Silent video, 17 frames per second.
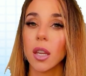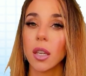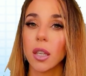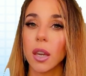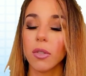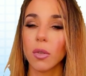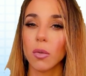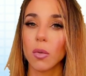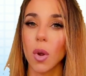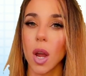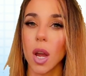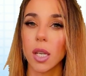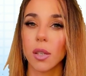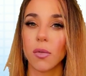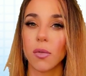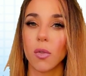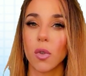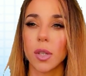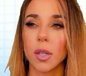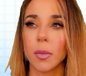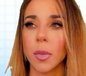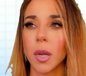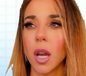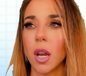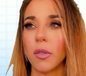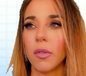giving rise for
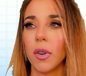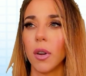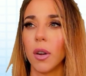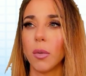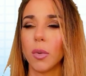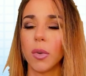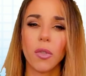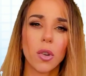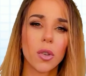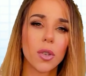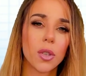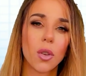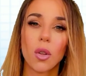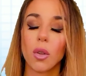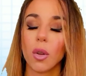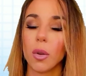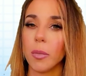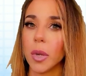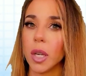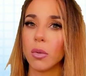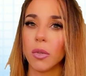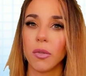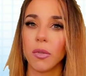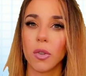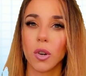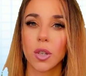some kind of a reversal or mean
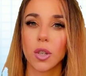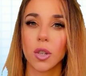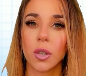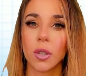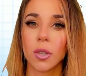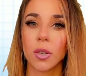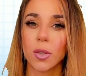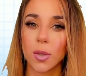reversion